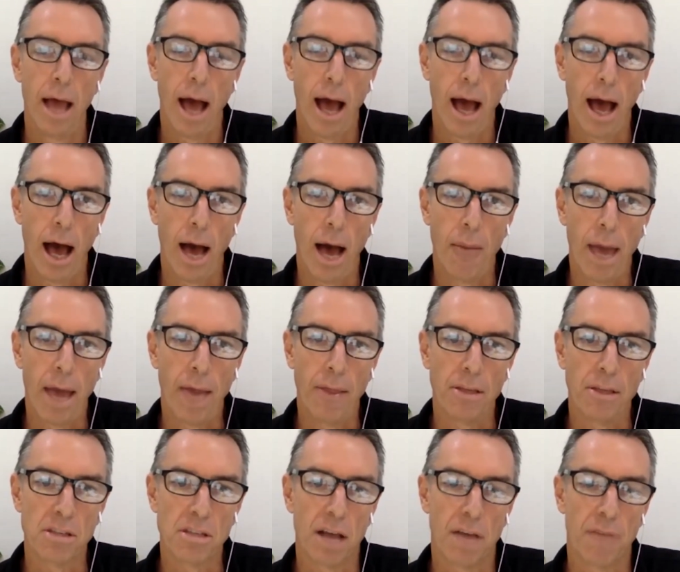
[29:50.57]
And
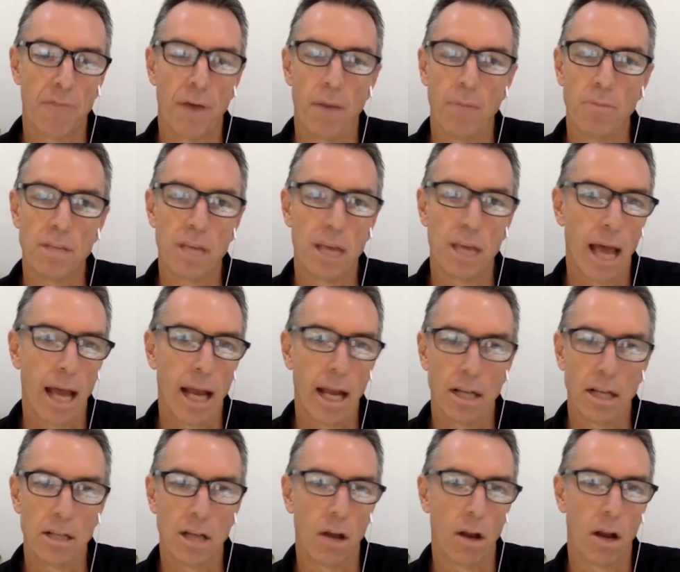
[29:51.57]
the stuff I'm seeing
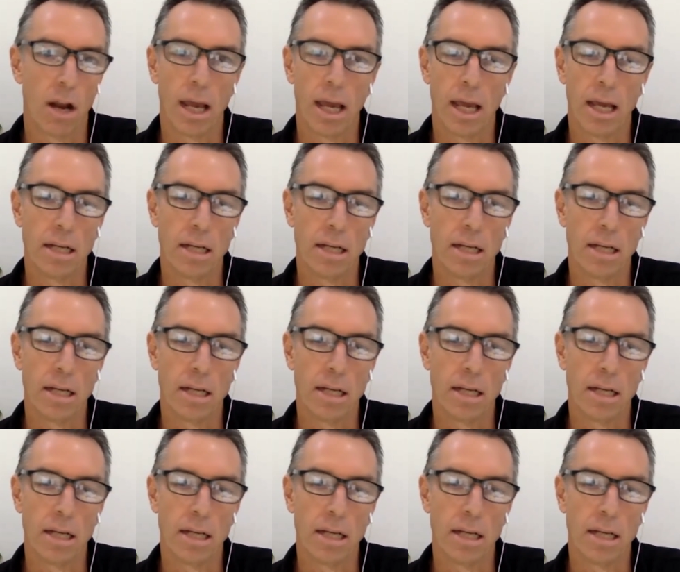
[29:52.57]
anecdotally